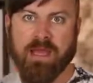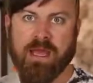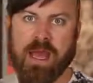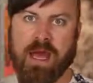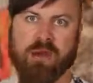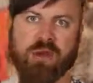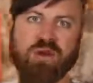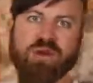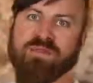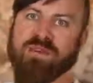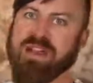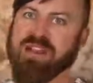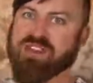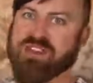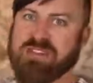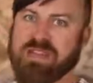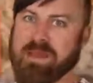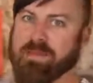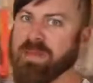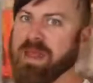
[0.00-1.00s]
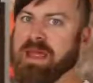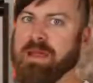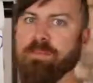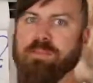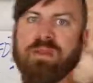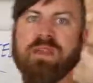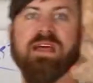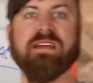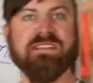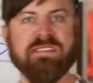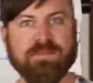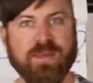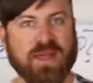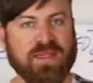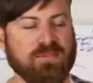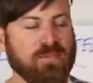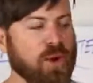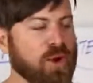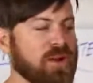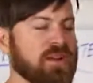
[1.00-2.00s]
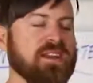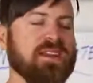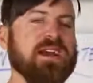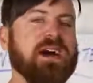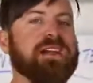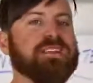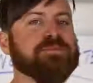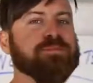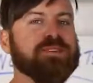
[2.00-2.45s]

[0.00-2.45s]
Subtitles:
I don't know if I just am blessed by the marketing gods,